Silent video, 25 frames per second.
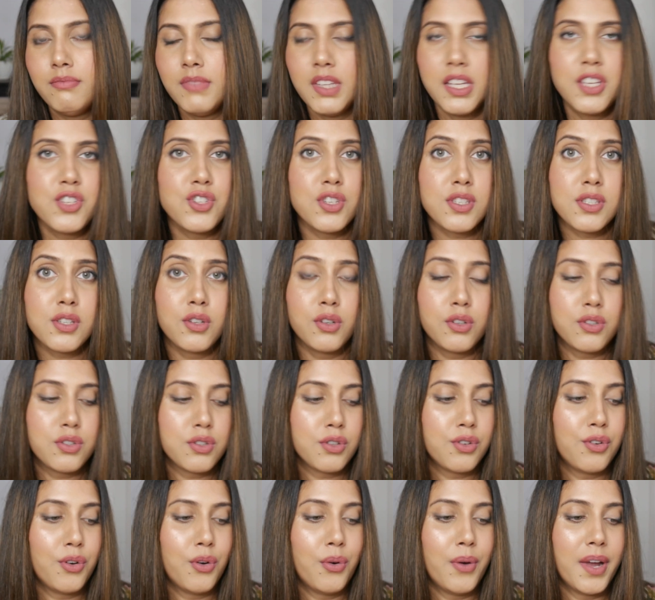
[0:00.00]
It's just good to
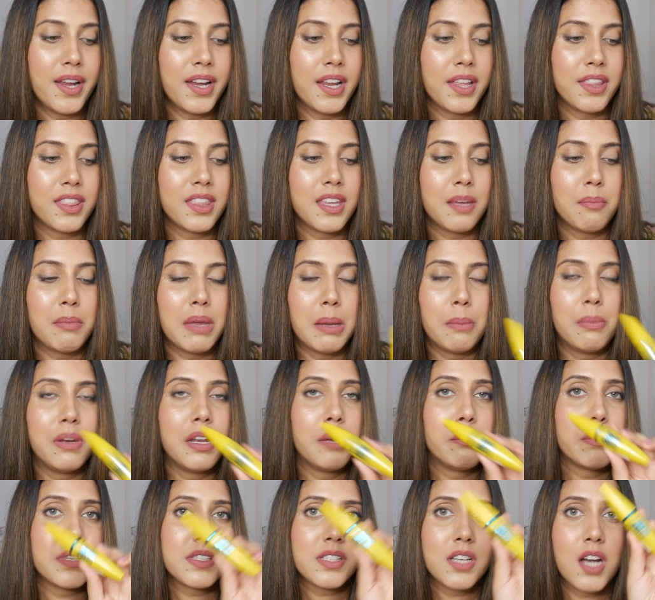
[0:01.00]
go. And I think Maybelline
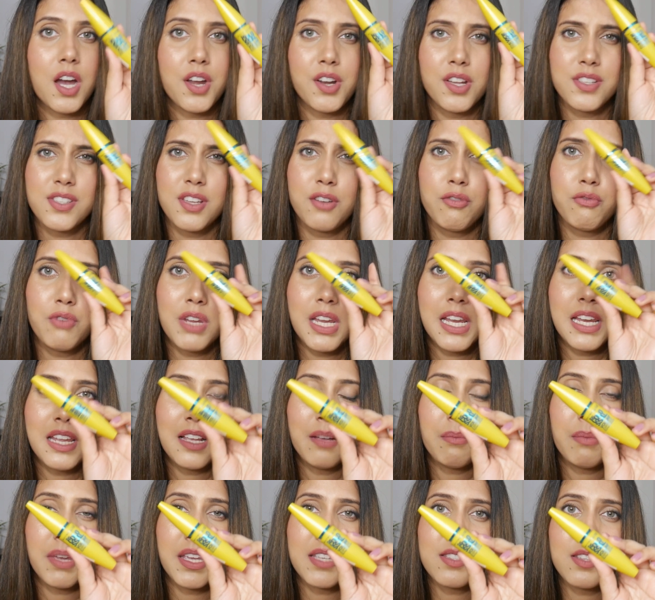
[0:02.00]
mascaras are really
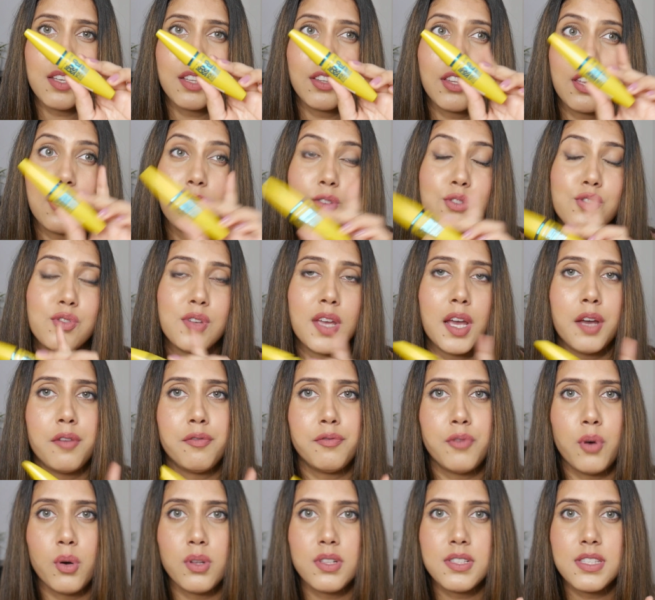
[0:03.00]
amazing. They used to have
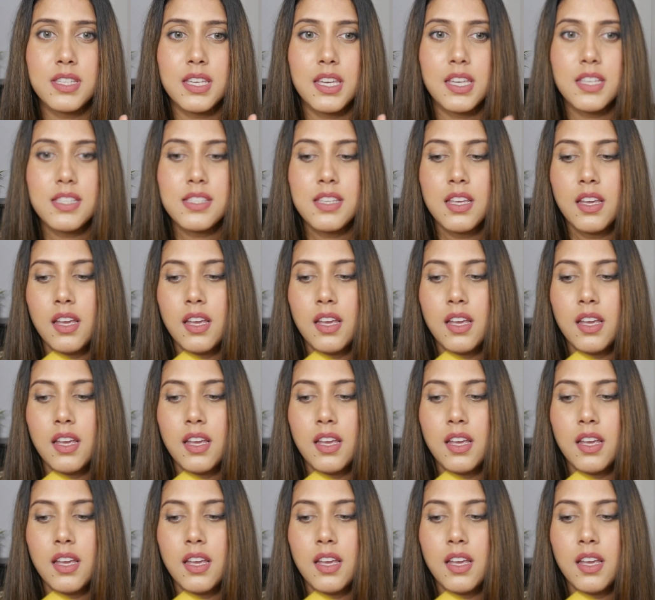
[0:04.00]
falsies.